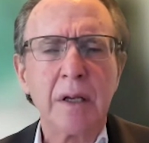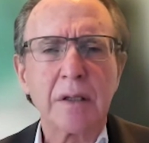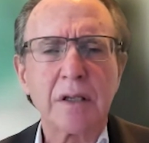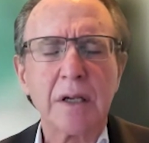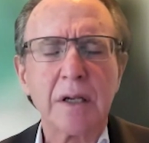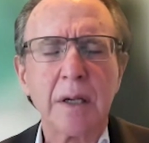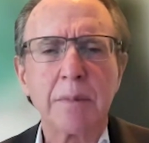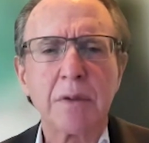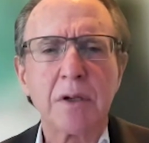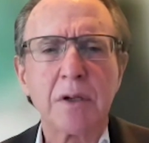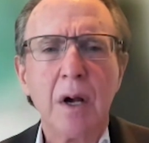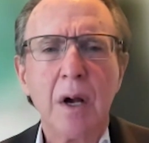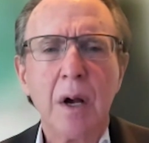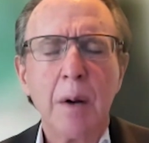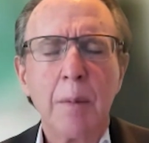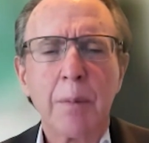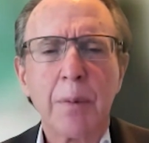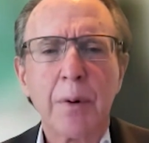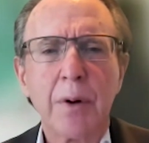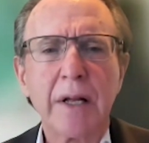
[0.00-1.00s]
it seems
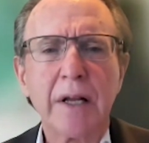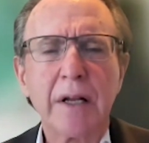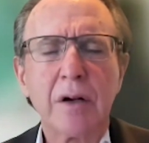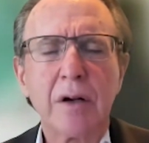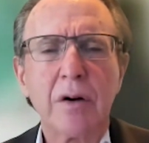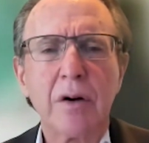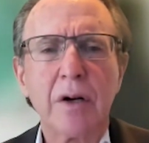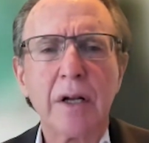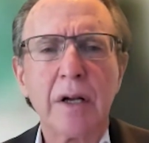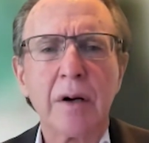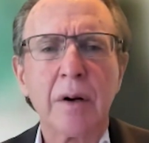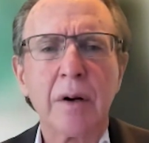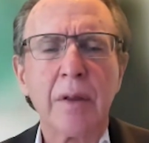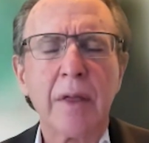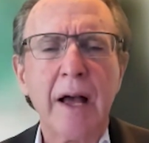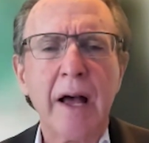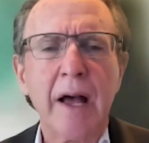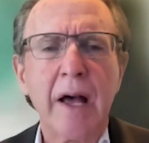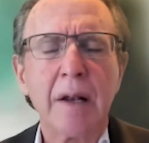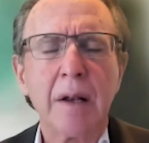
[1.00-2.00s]
pretty clear
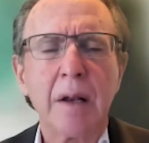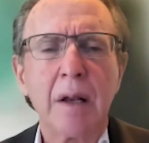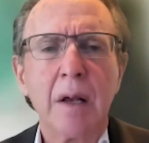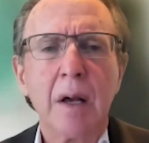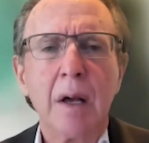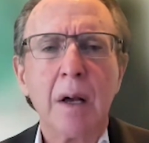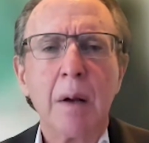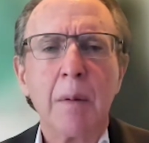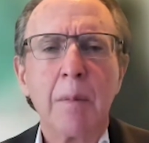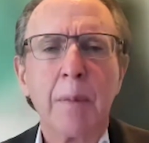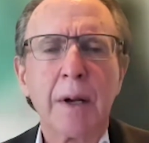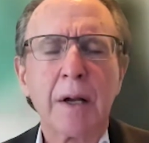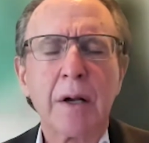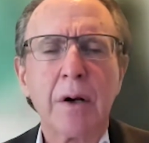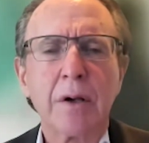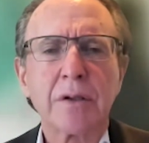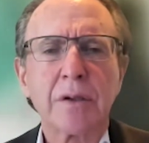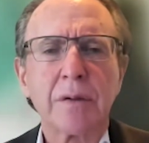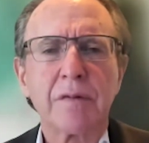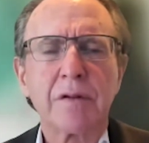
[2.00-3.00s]
that
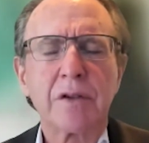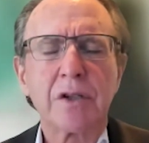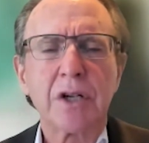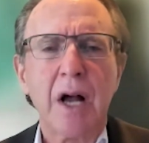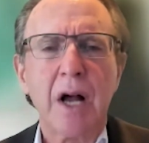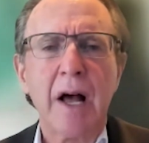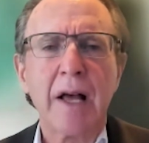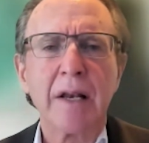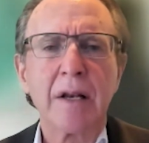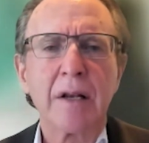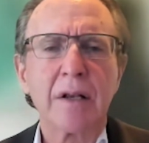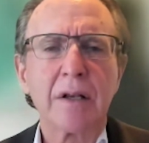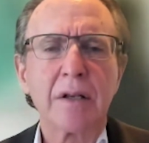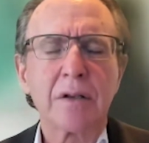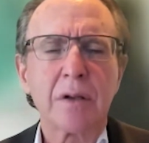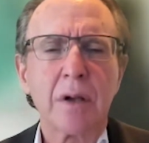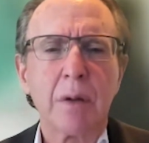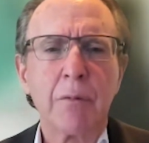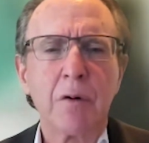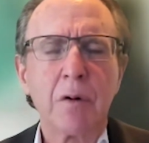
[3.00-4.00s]
because of
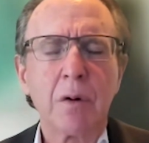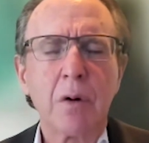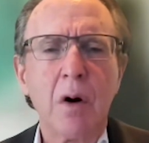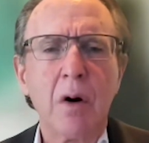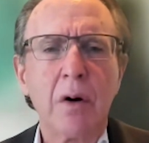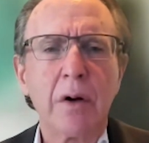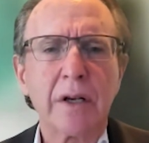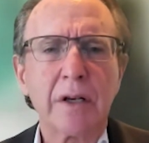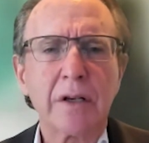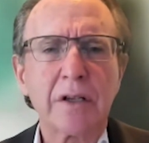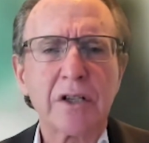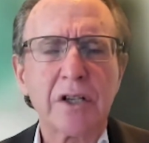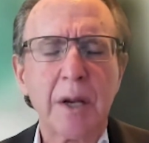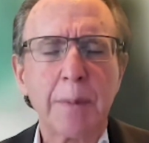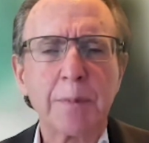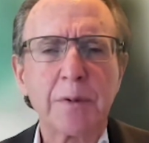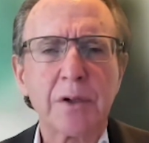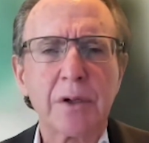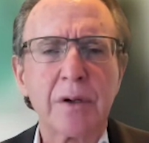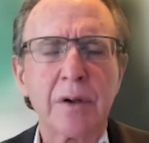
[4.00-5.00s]
China's, we'll call it
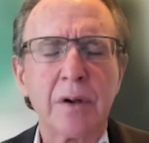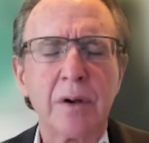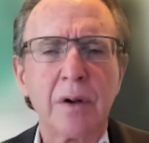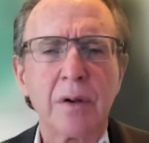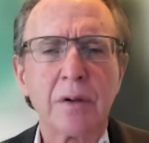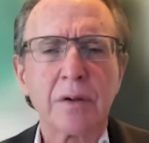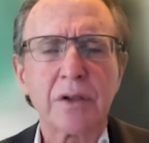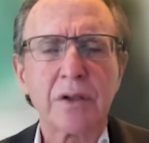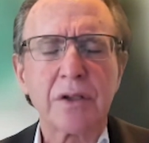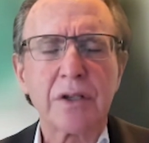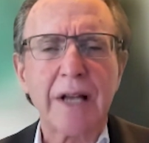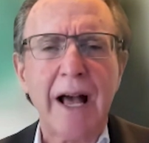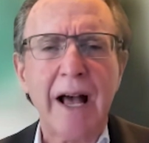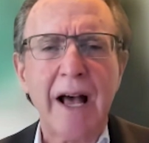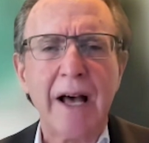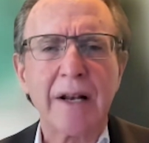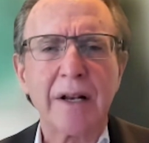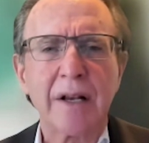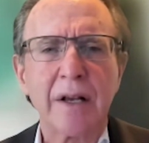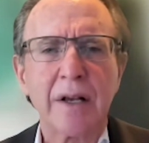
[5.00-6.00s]
exceptional
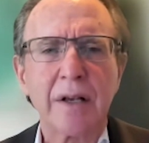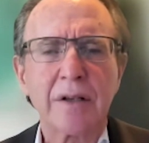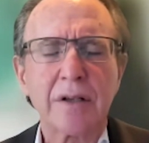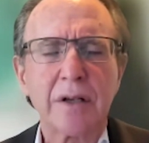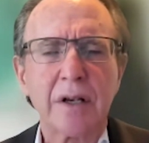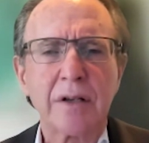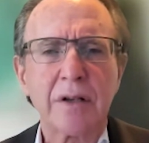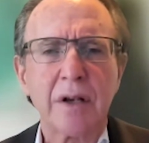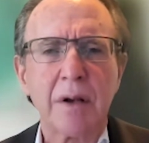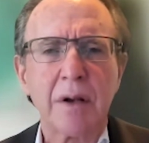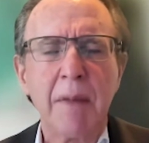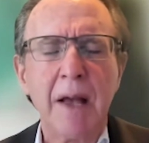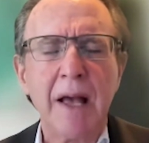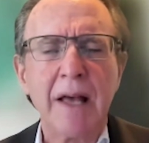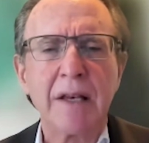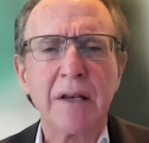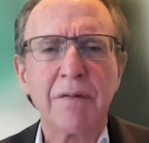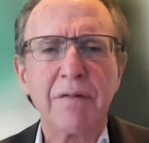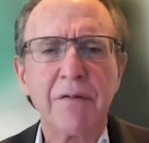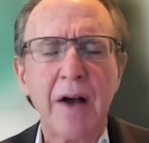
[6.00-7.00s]
status as a
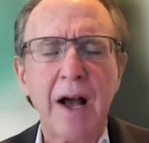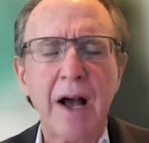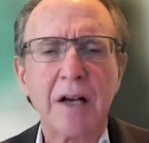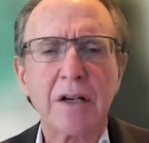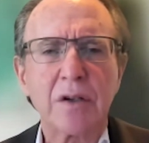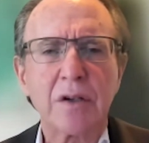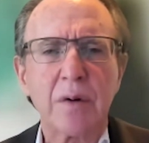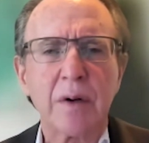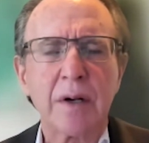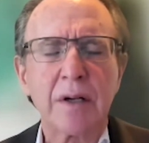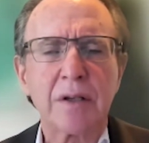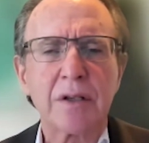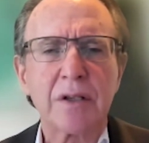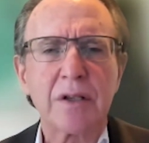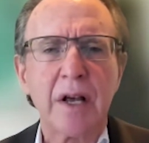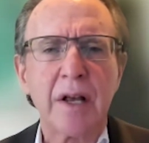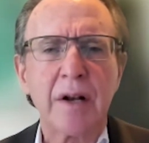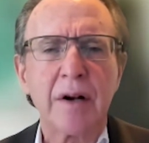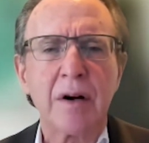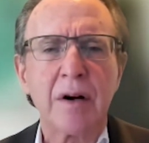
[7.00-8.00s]
manufacturing
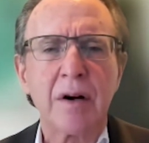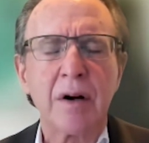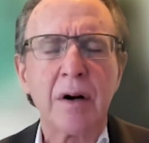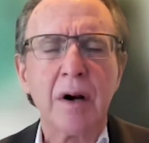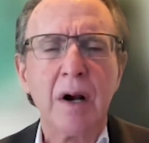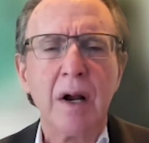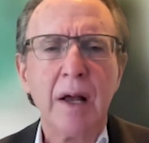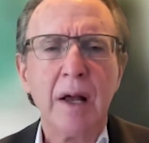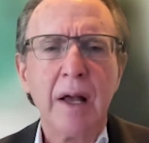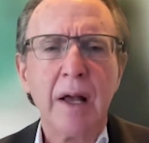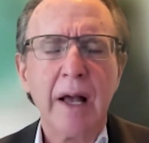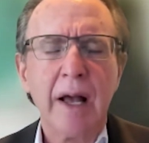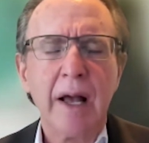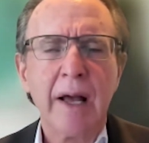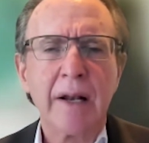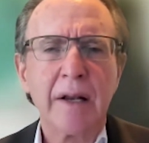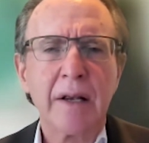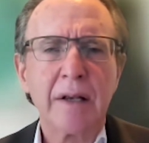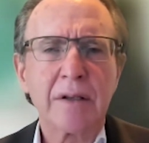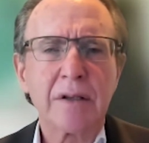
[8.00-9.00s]
center
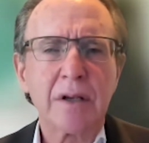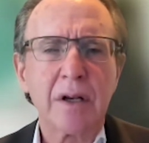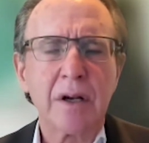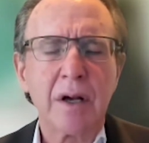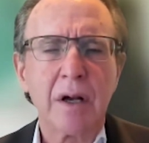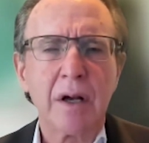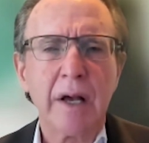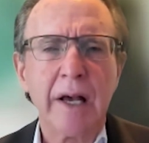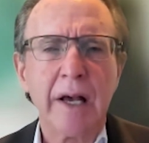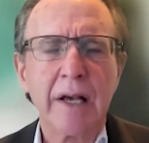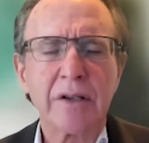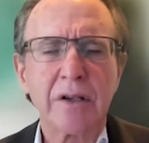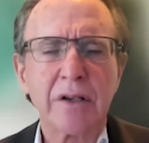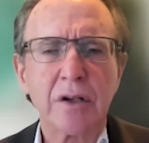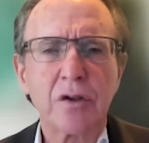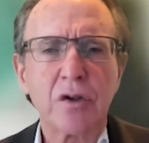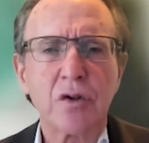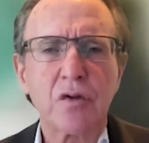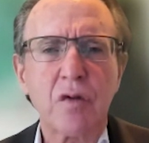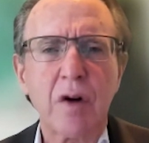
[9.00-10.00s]
and as a
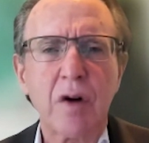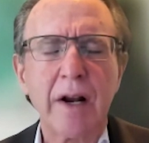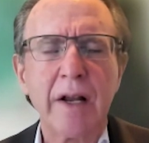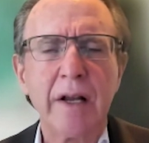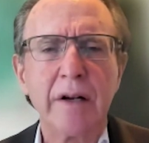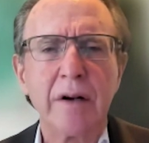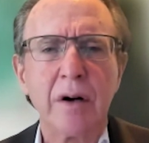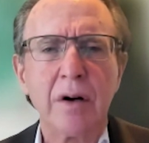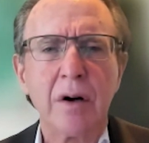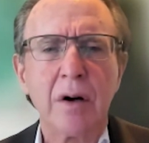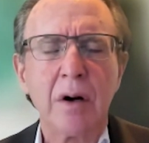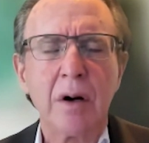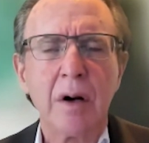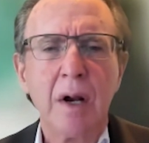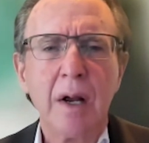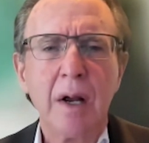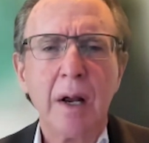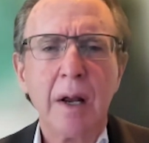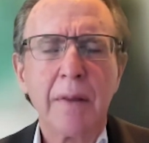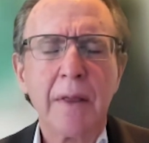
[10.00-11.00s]
trader,
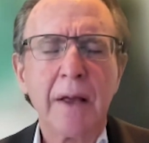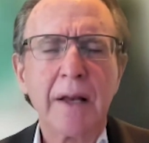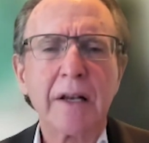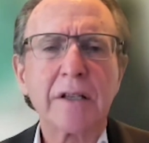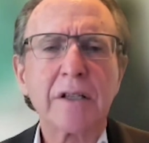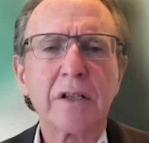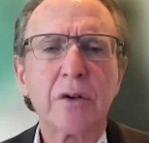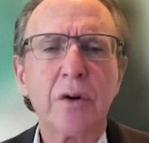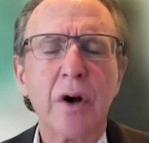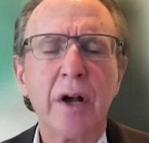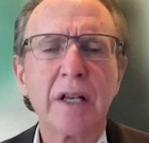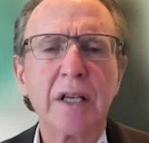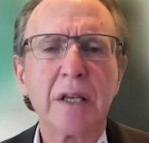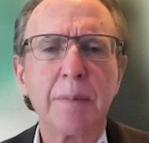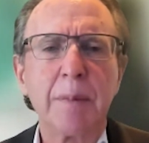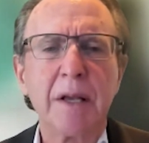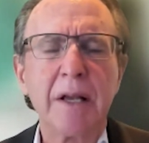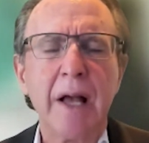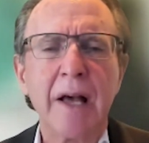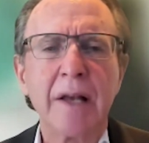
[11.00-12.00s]
that it's going to
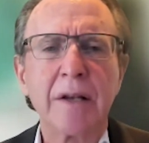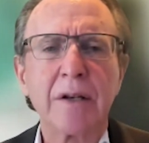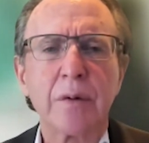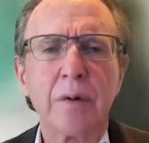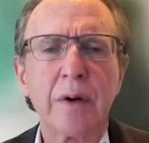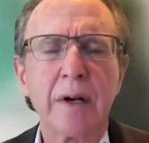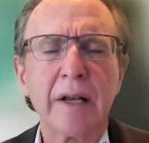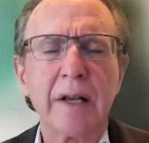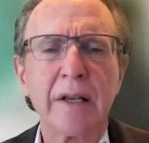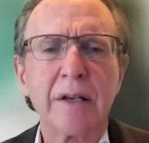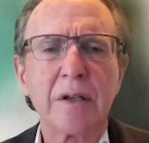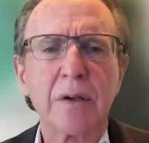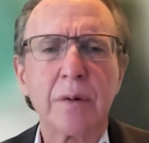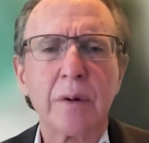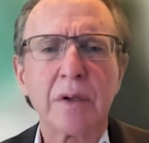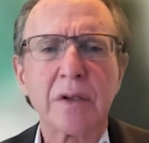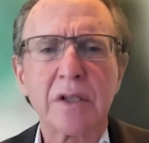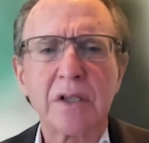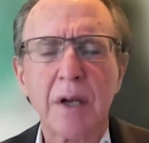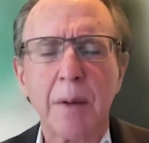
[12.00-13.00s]
be entering into
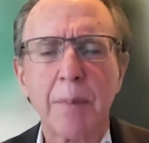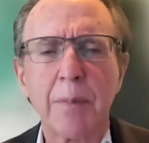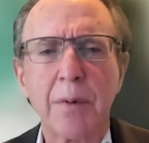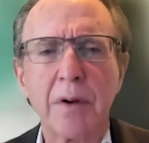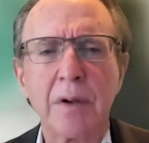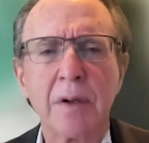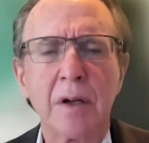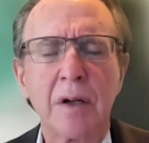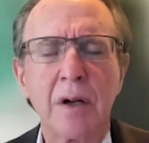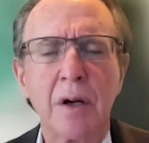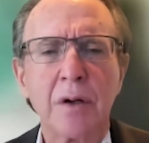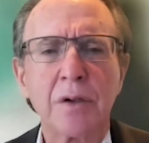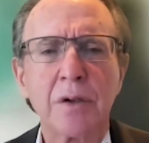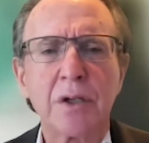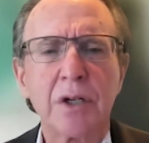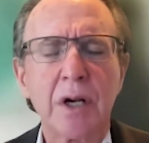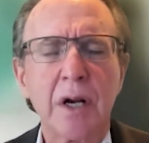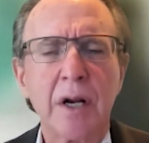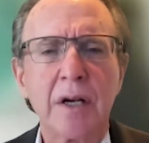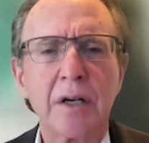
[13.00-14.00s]
a separate
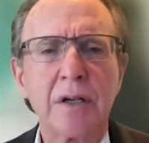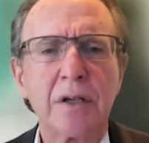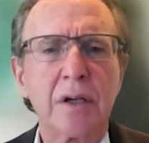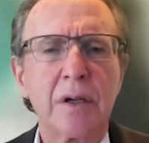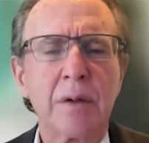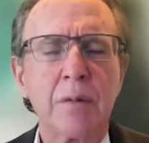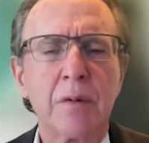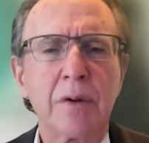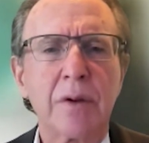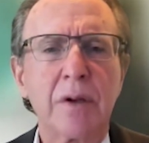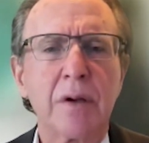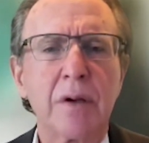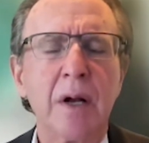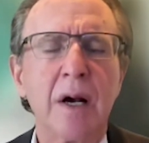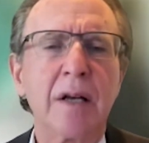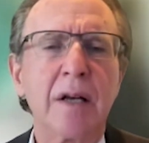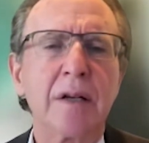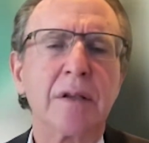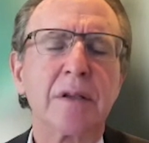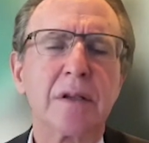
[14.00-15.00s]
negotiation with the
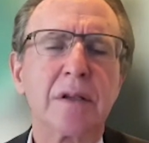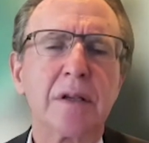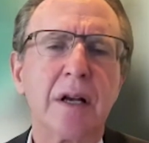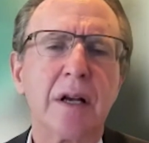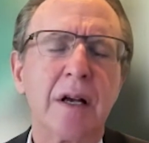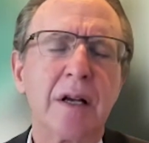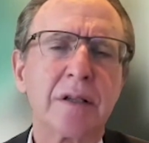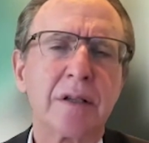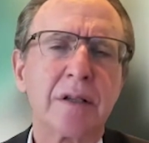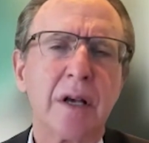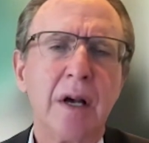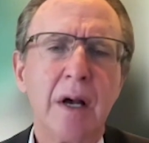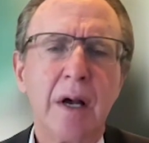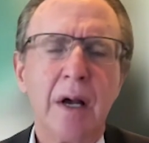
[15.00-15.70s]
United States